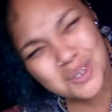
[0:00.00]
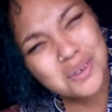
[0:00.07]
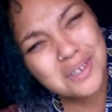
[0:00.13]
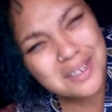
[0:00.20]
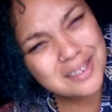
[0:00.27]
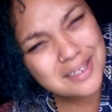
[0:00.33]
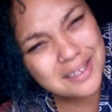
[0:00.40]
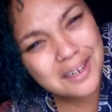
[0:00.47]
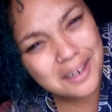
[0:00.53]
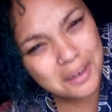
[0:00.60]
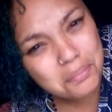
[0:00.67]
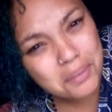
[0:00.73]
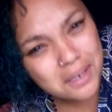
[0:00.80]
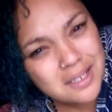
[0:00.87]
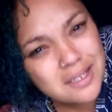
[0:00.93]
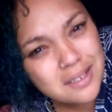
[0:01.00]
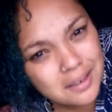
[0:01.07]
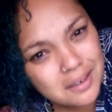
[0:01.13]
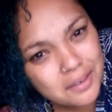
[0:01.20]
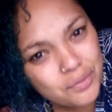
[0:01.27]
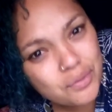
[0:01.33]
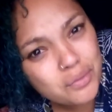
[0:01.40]
it's only a cigarette, but
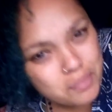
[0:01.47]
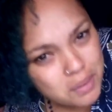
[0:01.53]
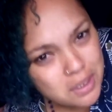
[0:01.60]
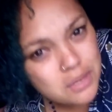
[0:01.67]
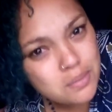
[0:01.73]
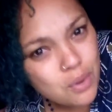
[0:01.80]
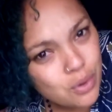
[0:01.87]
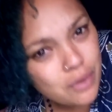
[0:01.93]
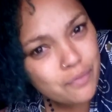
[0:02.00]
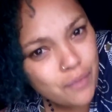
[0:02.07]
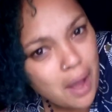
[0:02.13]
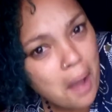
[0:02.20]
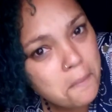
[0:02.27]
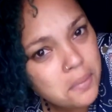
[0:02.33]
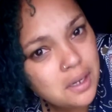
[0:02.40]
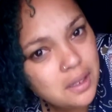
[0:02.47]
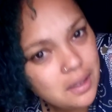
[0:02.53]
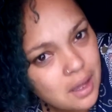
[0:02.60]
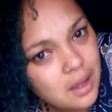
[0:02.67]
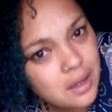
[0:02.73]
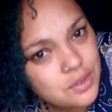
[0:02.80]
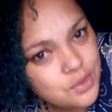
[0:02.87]
still, if you've been smoking for how many
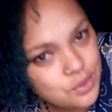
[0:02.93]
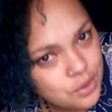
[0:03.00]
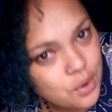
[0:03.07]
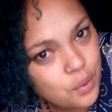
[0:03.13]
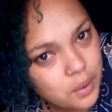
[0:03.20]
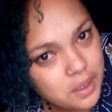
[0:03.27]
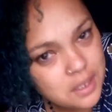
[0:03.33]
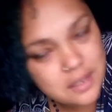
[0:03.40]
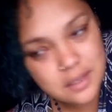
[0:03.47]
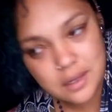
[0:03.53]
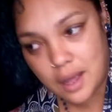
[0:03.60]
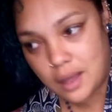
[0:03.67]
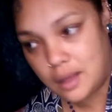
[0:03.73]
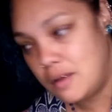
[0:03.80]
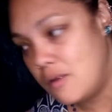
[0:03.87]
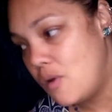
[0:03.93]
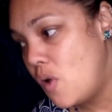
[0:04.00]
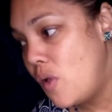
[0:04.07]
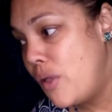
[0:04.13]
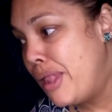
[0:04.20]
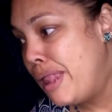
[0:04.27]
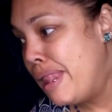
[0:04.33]
years, you know what it's like.
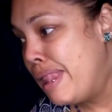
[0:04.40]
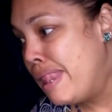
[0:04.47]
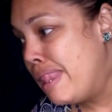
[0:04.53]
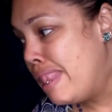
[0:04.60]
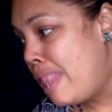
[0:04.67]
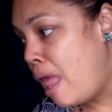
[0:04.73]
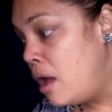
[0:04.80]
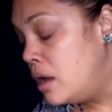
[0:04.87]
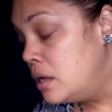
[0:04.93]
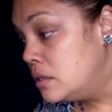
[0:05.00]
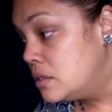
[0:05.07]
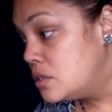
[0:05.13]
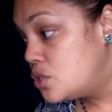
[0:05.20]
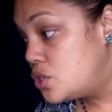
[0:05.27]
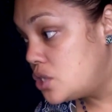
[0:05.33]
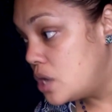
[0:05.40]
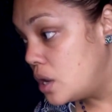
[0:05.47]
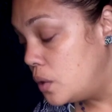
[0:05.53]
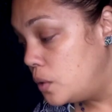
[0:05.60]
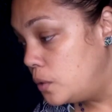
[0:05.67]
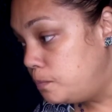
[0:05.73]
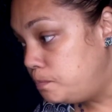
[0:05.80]

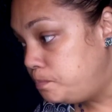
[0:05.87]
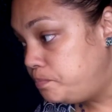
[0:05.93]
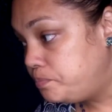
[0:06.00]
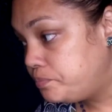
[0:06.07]
So,